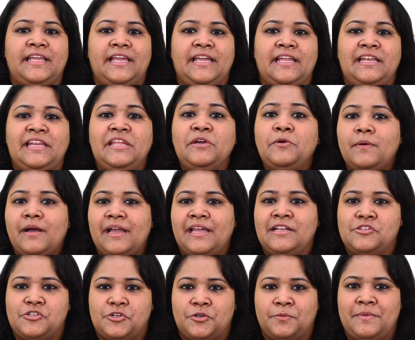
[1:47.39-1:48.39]
the new
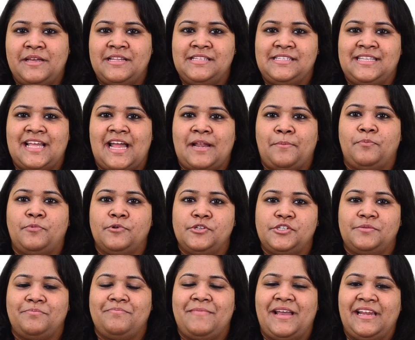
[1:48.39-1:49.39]
instruments that
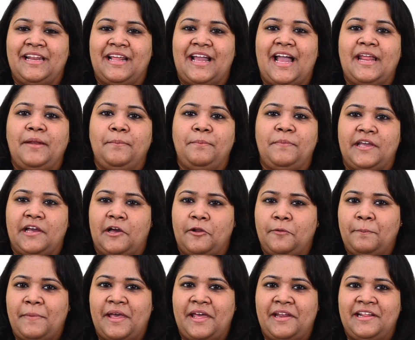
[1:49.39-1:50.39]
push mankind
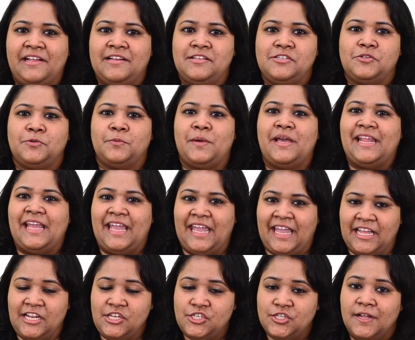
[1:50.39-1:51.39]
beyond barriers to an
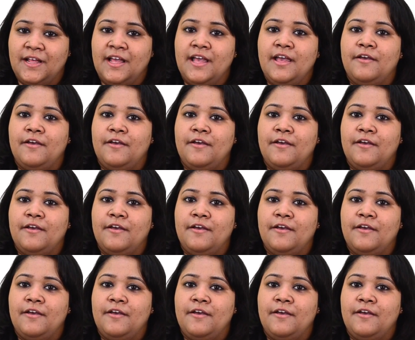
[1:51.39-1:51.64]
age